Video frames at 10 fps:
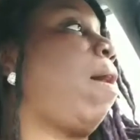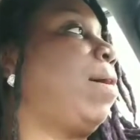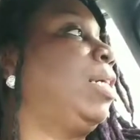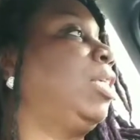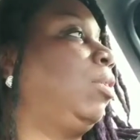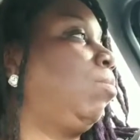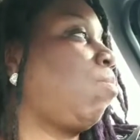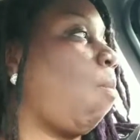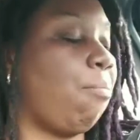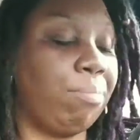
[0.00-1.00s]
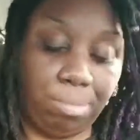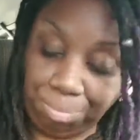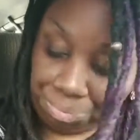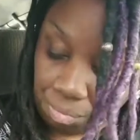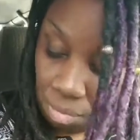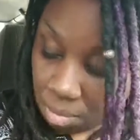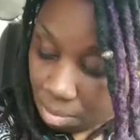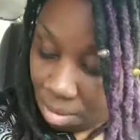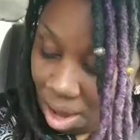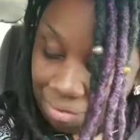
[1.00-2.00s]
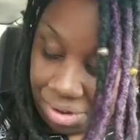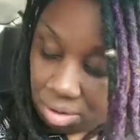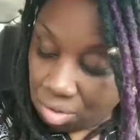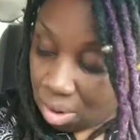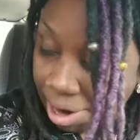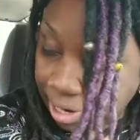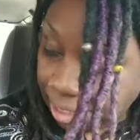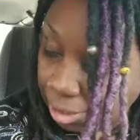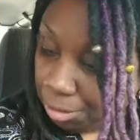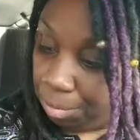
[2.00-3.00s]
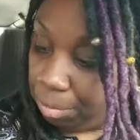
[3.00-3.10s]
I have to go do hair.